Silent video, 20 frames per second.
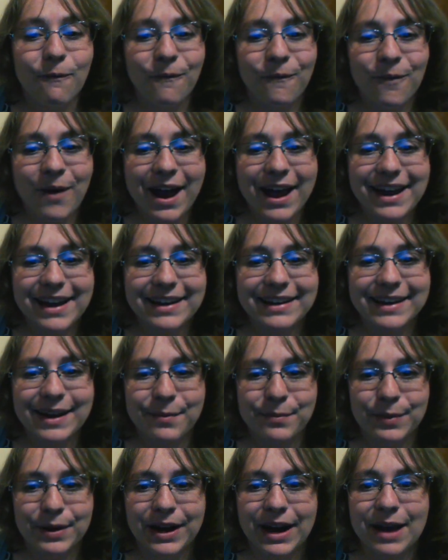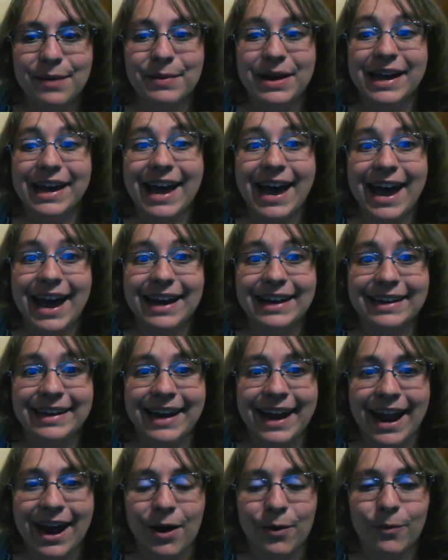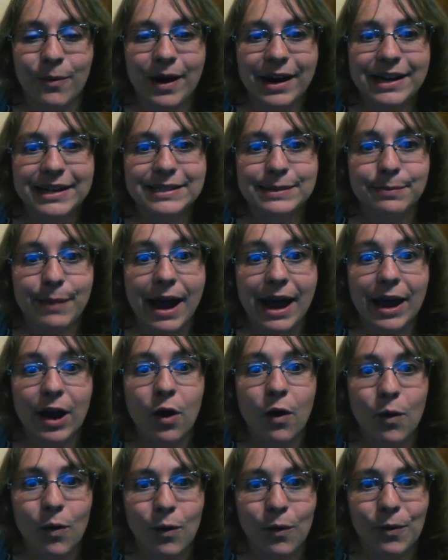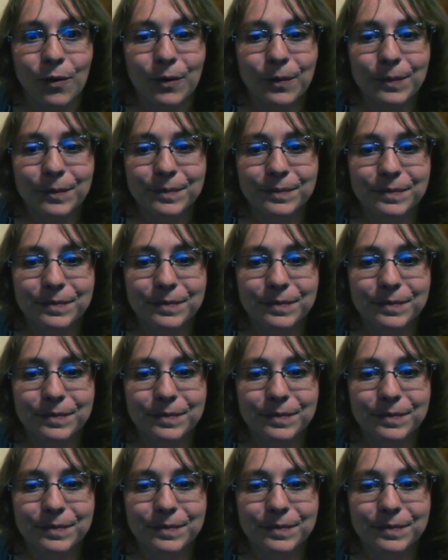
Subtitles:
What number am I at now? What is my whole?